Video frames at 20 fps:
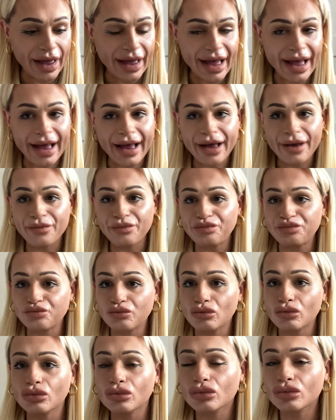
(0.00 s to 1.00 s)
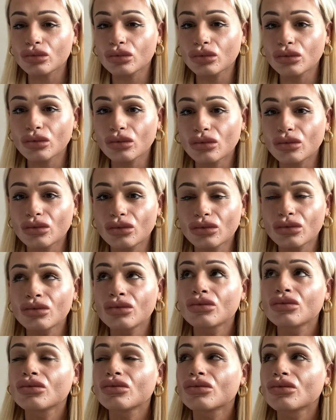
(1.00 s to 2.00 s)
Um,
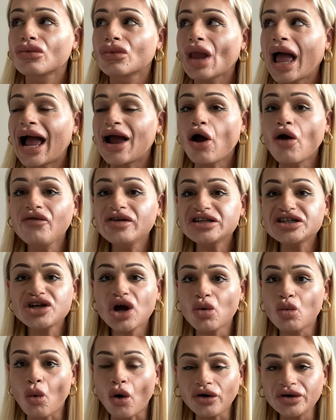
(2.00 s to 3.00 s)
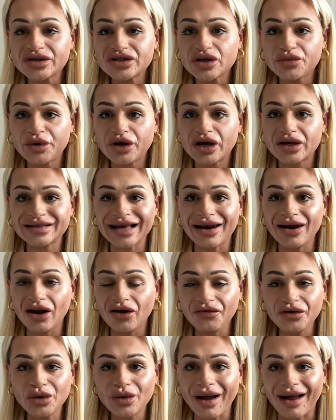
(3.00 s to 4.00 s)
I obviously don't want to because I
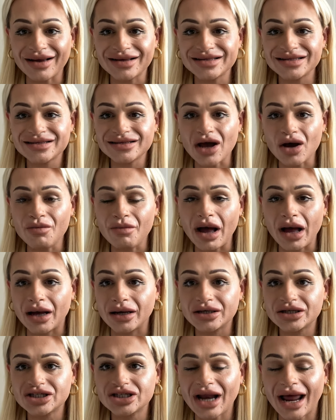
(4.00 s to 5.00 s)
love you guys so much.